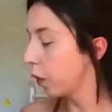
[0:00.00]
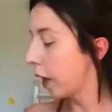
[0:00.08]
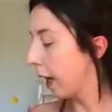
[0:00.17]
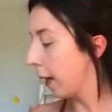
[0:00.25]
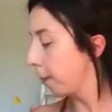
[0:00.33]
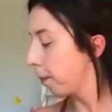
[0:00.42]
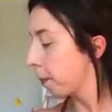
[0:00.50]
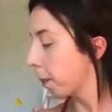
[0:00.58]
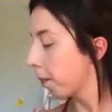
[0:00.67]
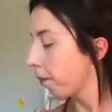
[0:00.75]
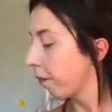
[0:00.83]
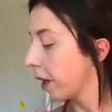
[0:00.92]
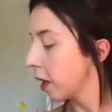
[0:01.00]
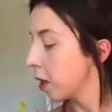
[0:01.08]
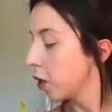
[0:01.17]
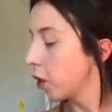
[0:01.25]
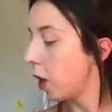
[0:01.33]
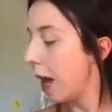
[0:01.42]
Okay,
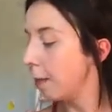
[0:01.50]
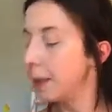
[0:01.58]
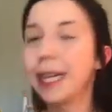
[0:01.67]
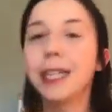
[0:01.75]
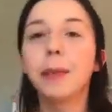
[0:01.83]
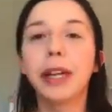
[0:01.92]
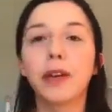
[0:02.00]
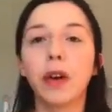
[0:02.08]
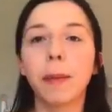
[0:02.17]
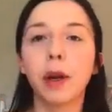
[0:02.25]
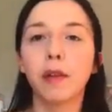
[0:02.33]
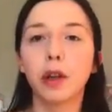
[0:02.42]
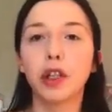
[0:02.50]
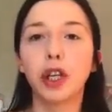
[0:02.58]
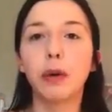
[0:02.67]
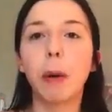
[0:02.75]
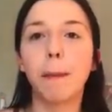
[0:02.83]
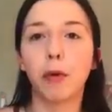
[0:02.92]
so I'm desperately going to move on
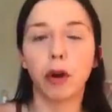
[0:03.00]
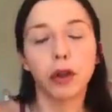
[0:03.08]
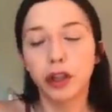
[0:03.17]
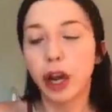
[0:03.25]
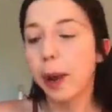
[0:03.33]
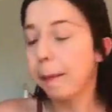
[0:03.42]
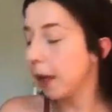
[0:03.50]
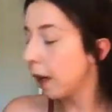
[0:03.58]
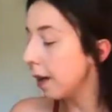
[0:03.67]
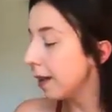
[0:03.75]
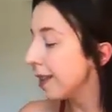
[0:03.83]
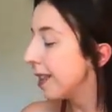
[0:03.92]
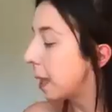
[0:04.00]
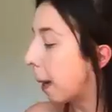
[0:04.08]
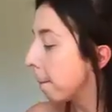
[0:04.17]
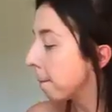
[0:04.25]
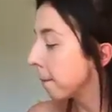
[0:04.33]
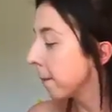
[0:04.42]
to bronzer because
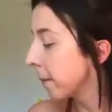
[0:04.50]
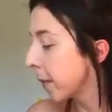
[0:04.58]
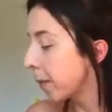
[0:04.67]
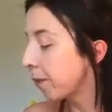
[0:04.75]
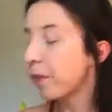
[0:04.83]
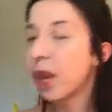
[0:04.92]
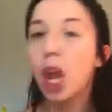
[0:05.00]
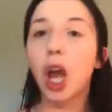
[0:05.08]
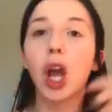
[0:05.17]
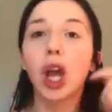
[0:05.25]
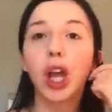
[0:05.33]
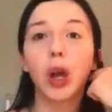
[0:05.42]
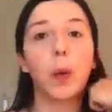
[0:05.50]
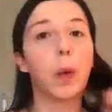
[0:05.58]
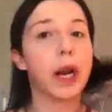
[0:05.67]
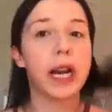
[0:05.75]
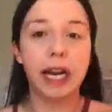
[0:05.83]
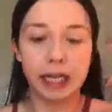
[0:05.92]

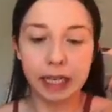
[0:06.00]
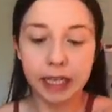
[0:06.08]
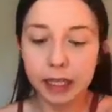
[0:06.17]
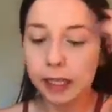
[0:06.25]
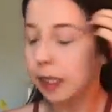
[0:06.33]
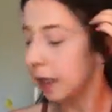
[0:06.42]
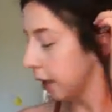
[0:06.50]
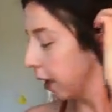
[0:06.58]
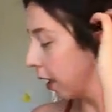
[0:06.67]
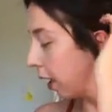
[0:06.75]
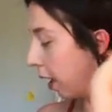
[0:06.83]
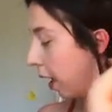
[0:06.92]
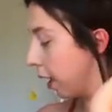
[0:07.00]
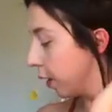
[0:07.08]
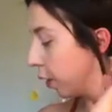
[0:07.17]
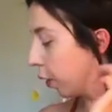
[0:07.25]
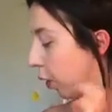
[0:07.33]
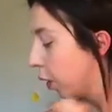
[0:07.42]
we need it.
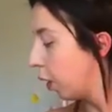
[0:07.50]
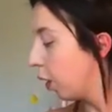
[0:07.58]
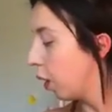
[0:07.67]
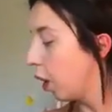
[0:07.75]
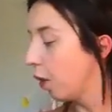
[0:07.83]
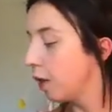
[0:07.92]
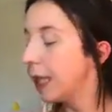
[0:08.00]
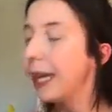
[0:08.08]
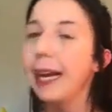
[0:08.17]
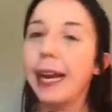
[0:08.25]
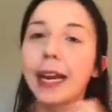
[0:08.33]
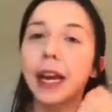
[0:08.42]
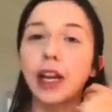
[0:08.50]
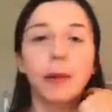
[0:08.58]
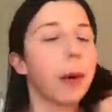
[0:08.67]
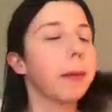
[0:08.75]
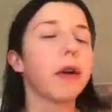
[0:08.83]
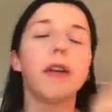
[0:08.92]
So obviously you
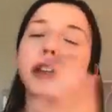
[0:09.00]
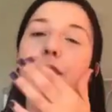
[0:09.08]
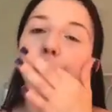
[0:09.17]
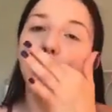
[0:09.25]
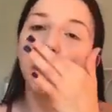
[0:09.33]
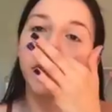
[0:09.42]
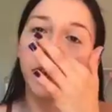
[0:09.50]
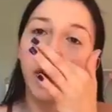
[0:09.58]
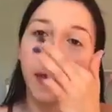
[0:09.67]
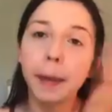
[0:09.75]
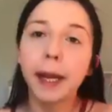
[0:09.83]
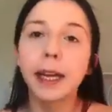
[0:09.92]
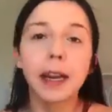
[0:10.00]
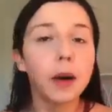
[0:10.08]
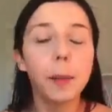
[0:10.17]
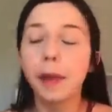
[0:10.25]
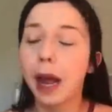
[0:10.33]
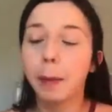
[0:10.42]
probably already know before I pick it
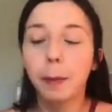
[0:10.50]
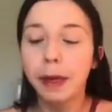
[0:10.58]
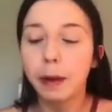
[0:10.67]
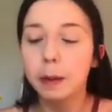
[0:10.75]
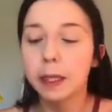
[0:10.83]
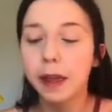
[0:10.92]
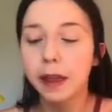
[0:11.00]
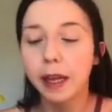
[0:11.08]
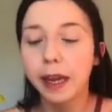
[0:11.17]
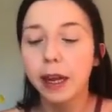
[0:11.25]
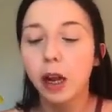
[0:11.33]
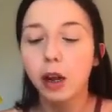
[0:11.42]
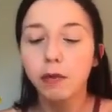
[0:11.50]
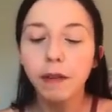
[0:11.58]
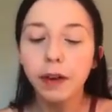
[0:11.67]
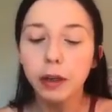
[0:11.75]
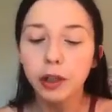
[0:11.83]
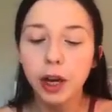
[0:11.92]
up that I'm going to be using the
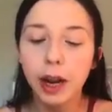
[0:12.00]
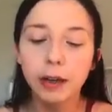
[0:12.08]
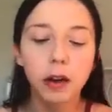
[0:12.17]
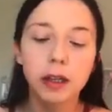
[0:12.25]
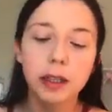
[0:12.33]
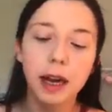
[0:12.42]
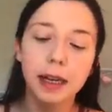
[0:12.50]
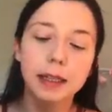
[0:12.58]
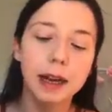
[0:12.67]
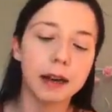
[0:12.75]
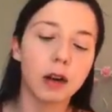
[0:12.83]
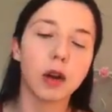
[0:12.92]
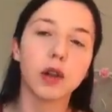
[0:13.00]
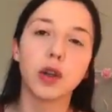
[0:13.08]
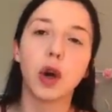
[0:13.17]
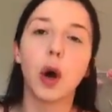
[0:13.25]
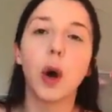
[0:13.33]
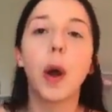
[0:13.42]
Revolution Iconic Lights and
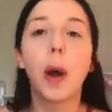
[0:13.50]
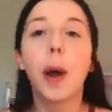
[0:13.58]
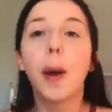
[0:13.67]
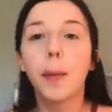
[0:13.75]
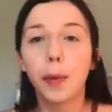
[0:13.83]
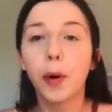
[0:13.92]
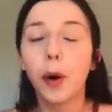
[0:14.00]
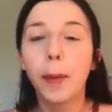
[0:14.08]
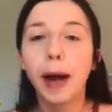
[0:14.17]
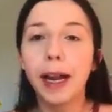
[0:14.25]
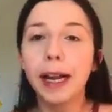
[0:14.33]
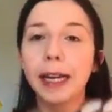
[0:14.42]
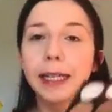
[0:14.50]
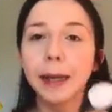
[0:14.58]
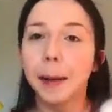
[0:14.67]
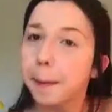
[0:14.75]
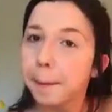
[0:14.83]
Contour Pro palette,